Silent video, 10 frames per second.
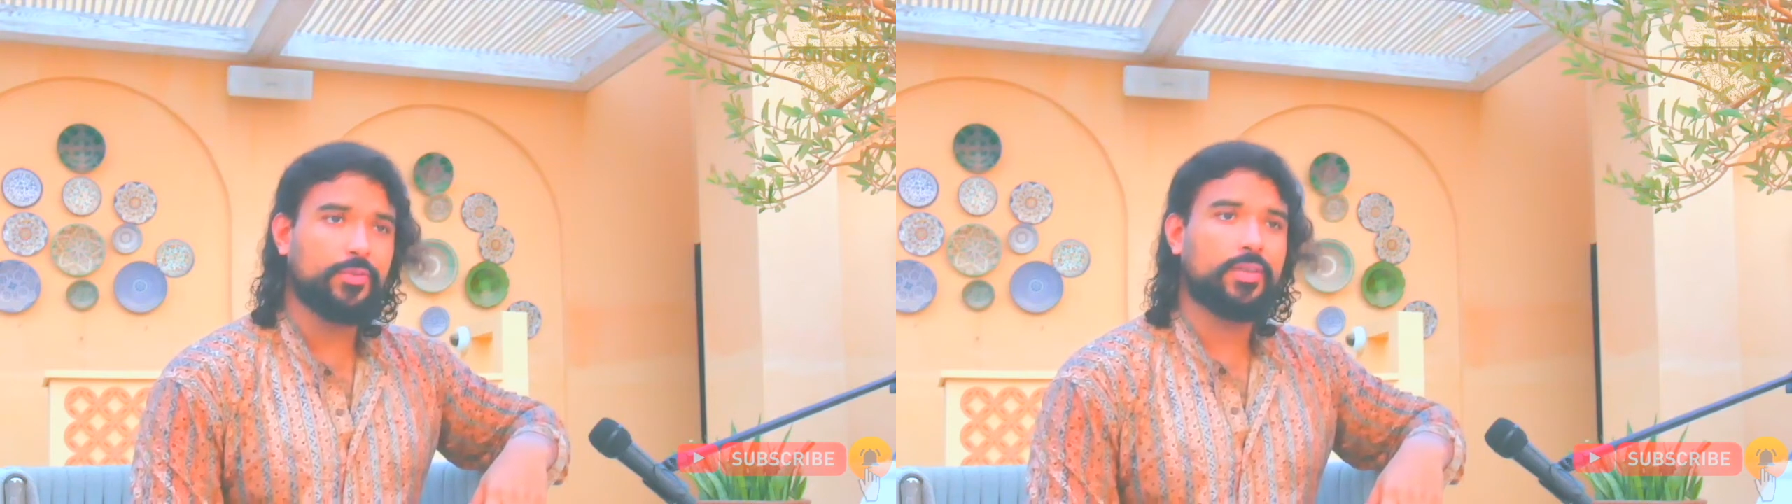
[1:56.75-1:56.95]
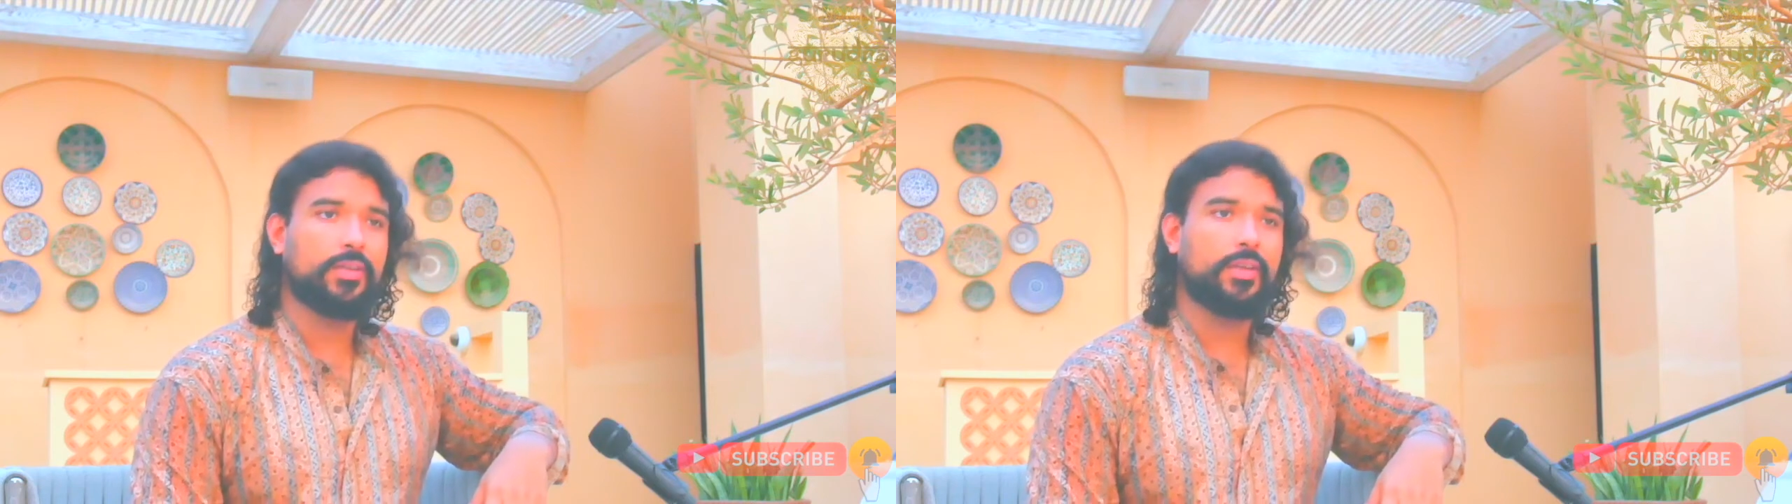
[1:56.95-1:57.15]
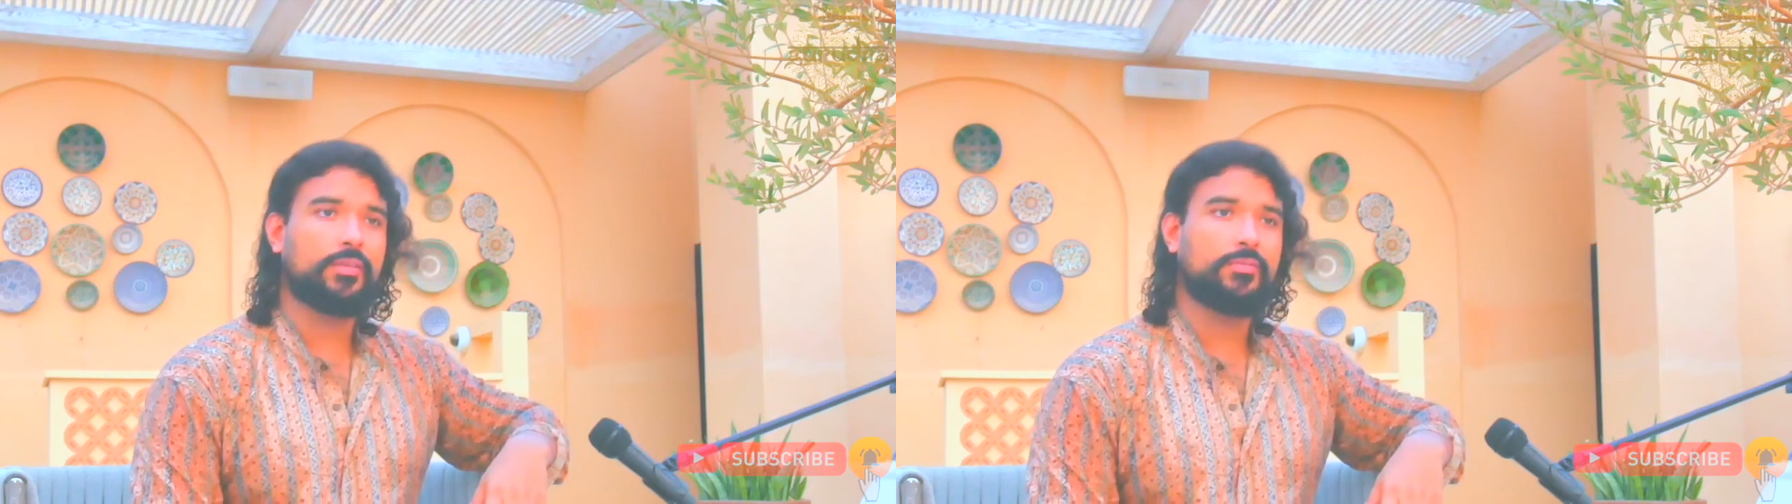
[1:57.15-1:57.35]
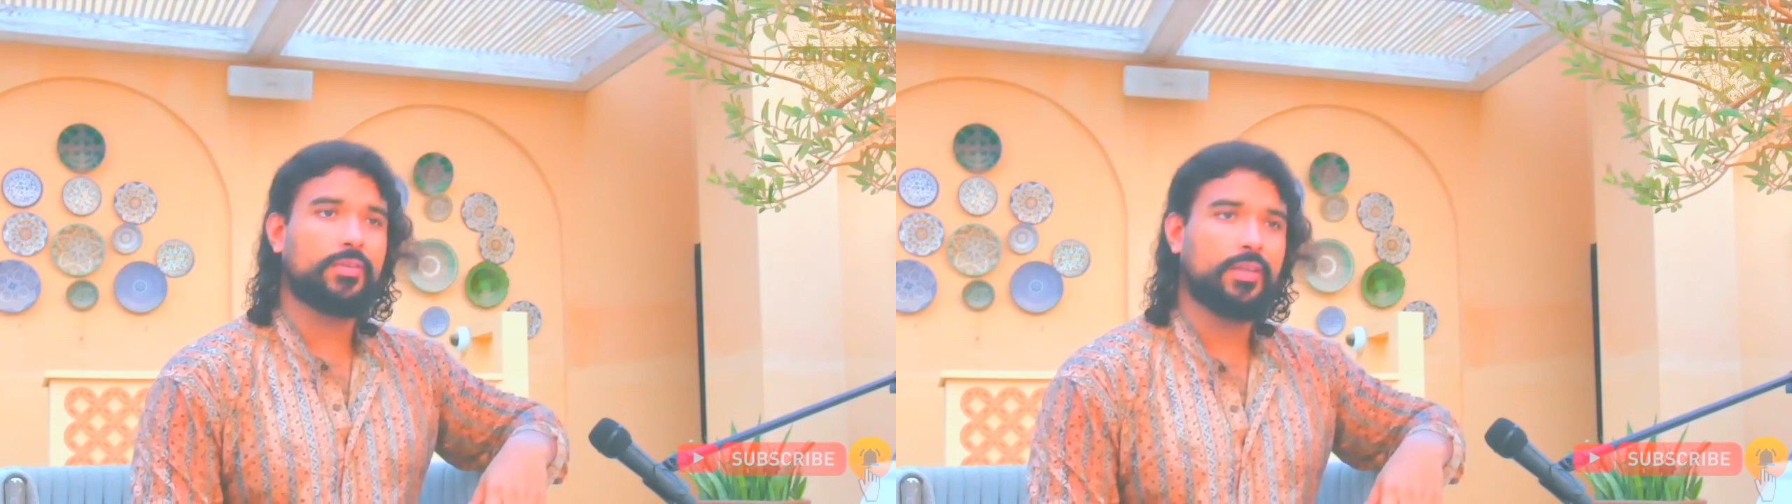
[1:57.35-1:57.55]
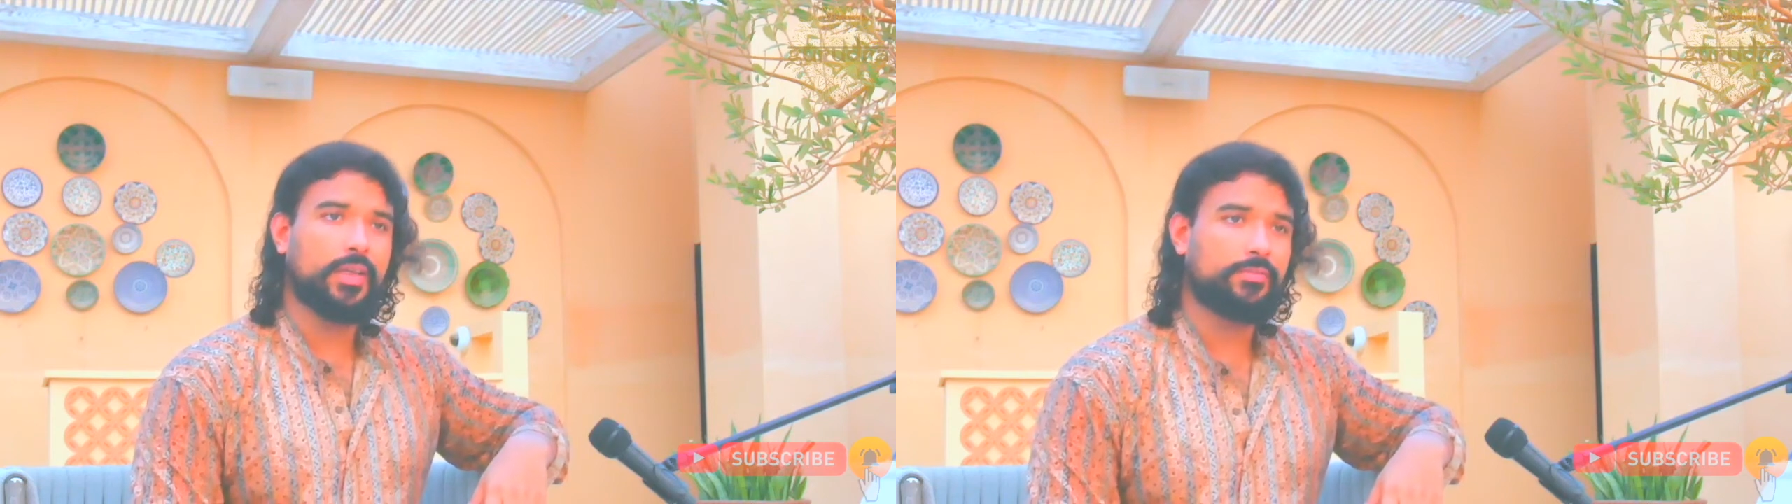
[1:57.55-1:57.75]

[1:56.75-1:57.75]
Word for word: you are in love with